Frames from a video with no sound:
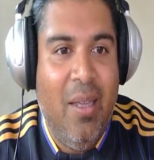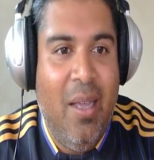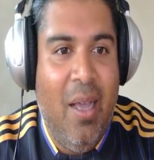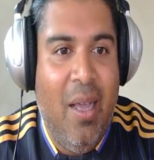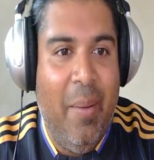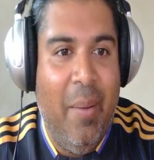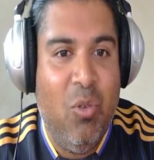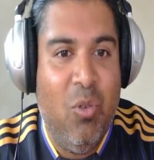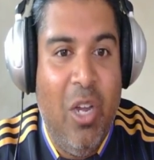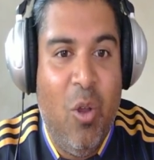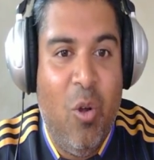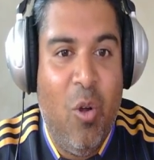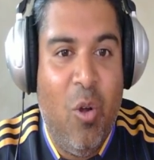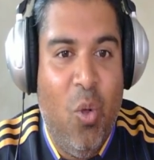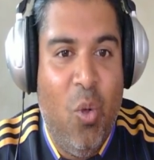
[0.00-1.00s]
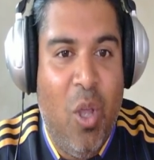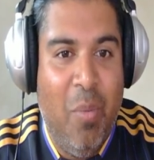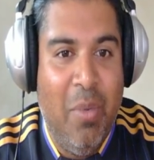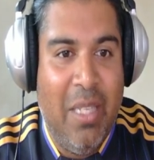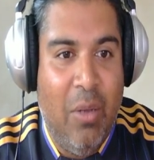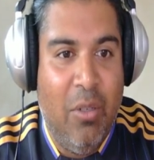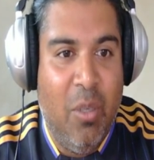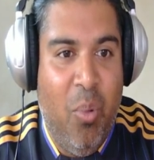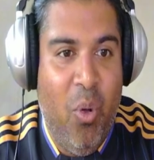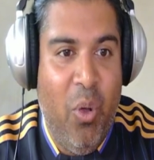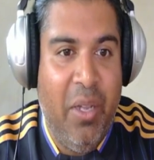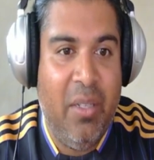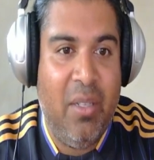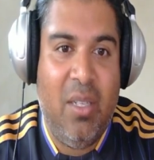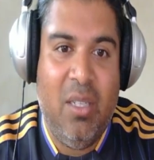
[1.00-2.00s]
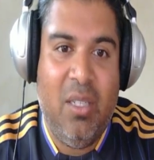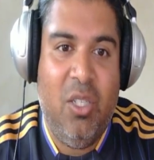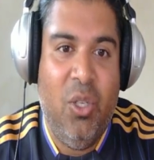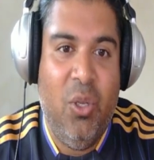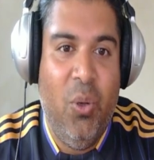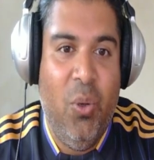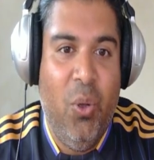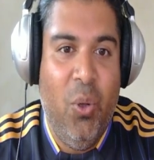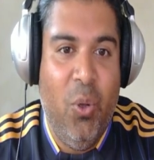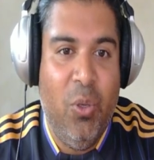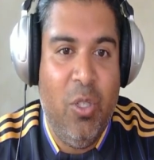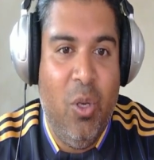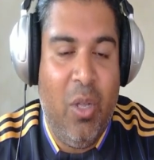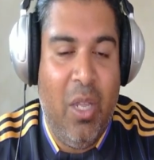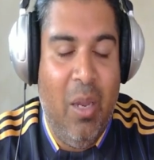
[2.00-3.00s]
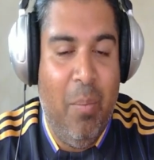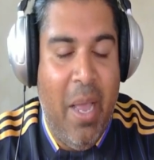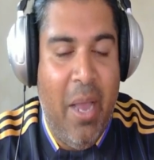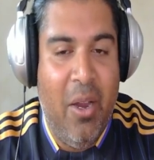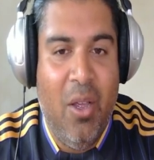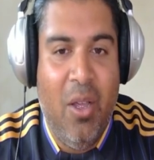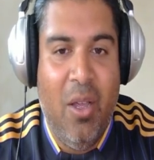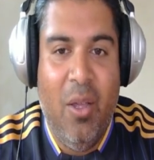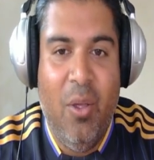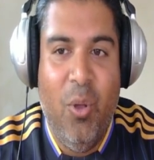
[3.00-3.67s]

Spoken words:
it's really all comes down to points as to who's looking better,